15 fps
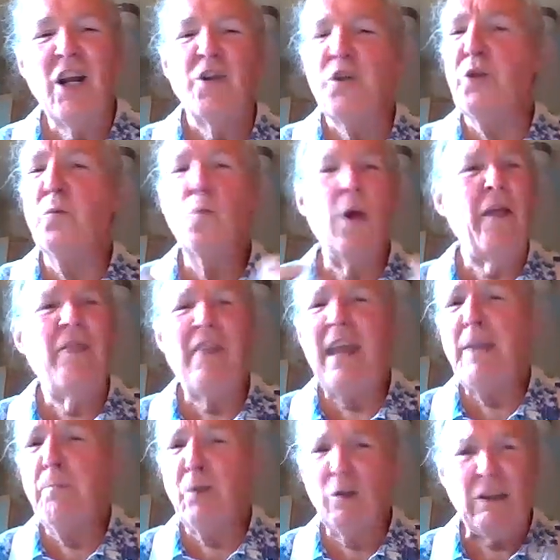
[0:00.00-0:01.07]
to what they
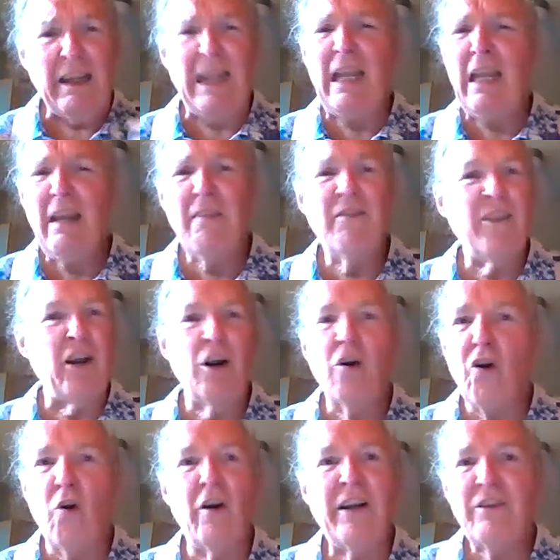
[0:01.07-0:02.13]
believe they're
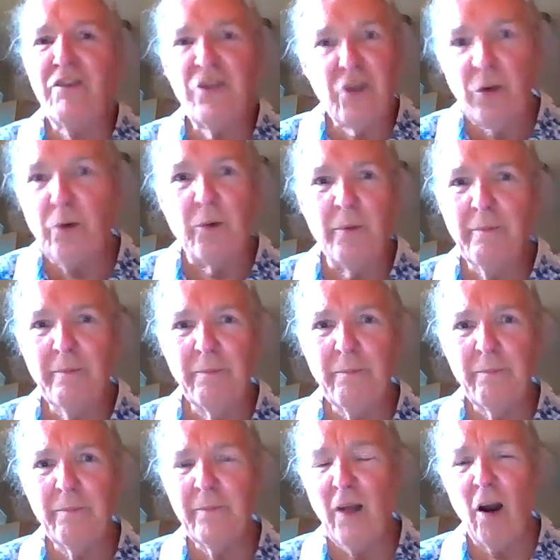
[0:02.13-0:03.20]
going to do,
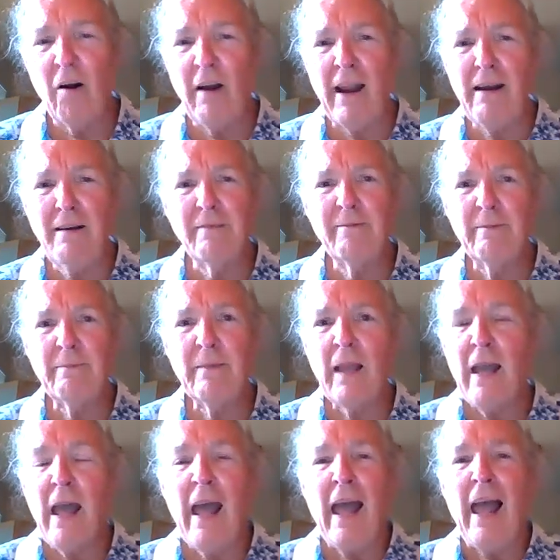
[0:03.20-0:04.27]
all right?
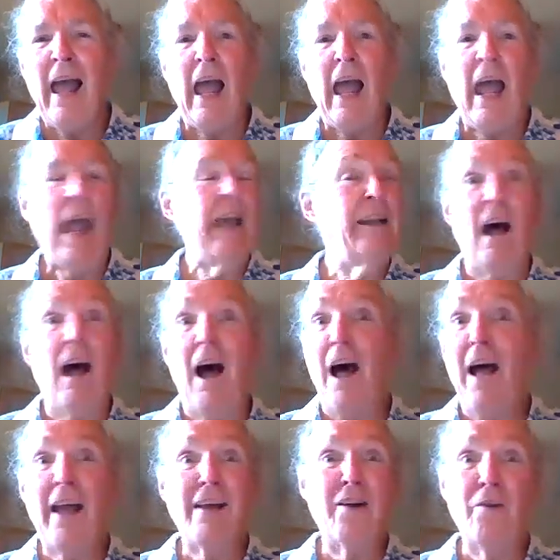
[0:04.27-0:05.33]
And
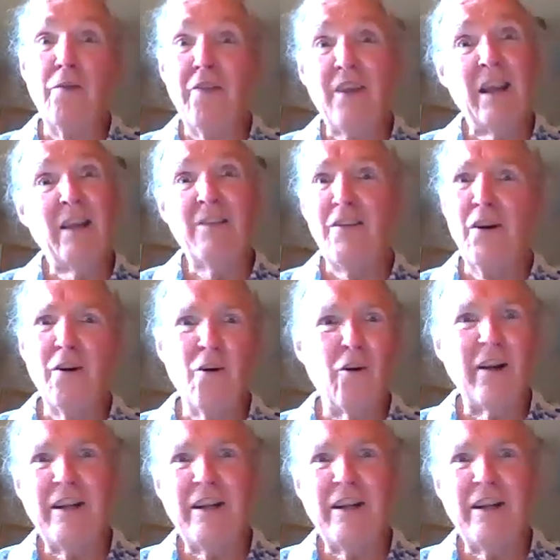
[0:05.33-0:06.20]
I don't think they're going